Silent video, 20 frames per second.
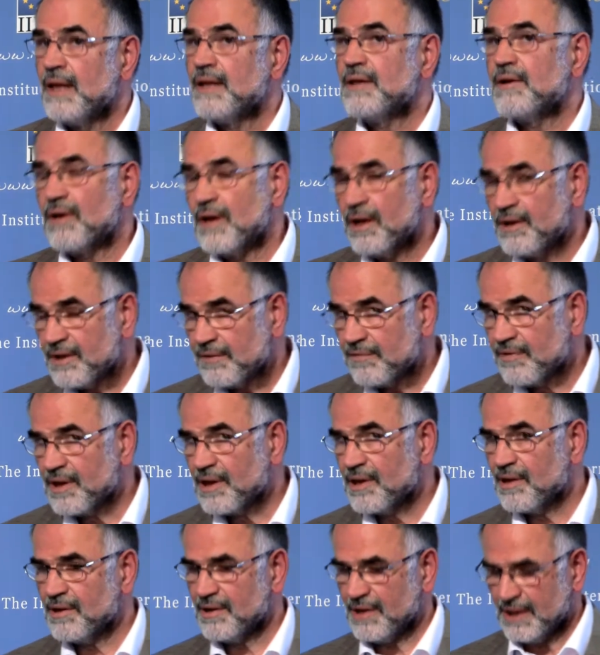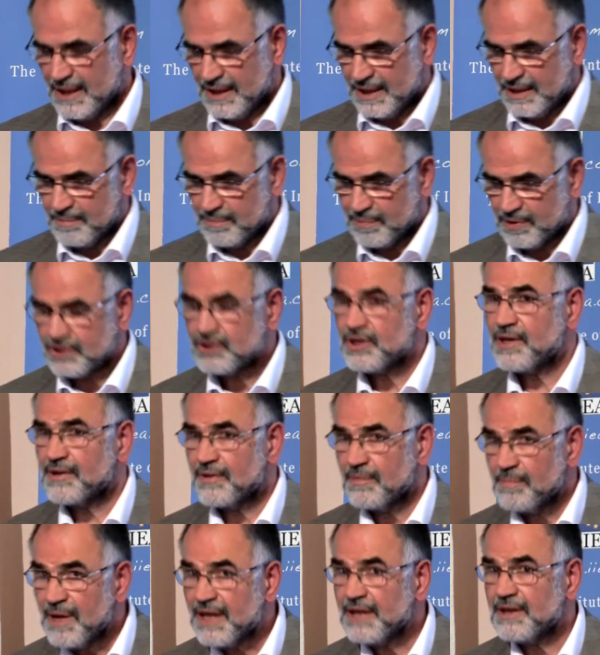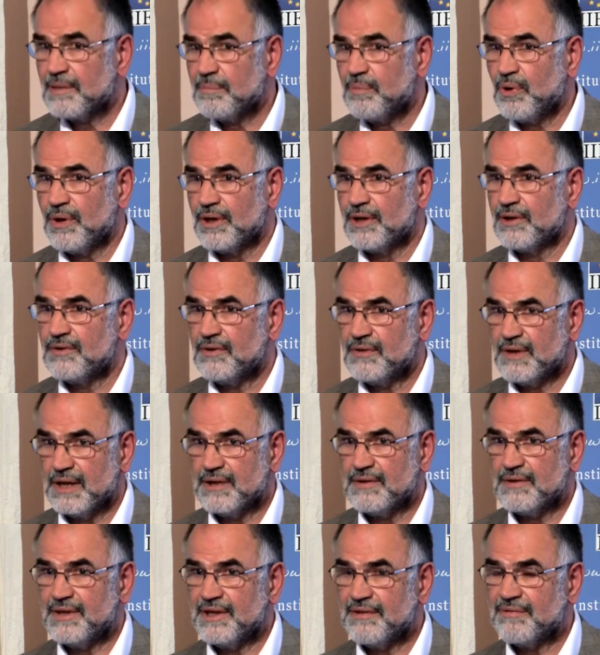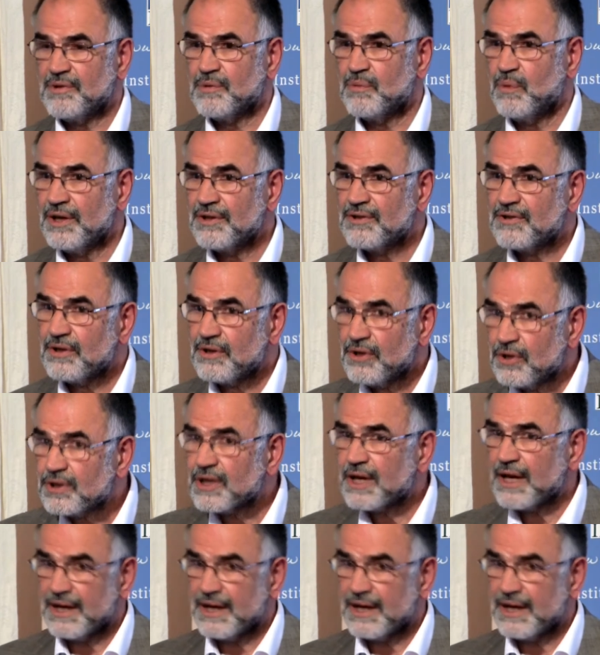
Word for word: There are differences, but just to make the point that if you want to look